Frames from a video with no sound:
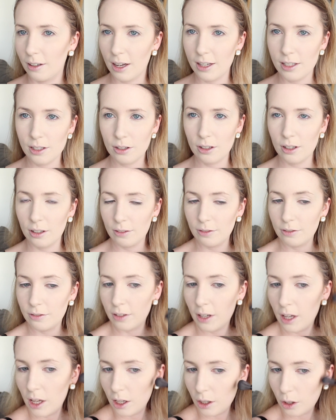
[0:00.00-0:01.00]
nice sort of
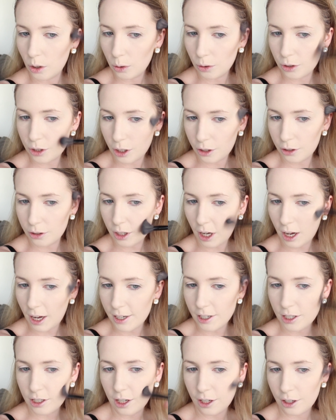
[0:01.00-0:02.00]
cool toned
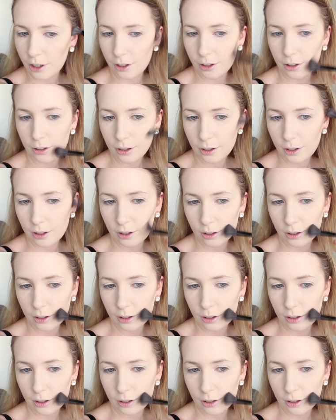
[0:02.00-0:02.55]
eyeshadow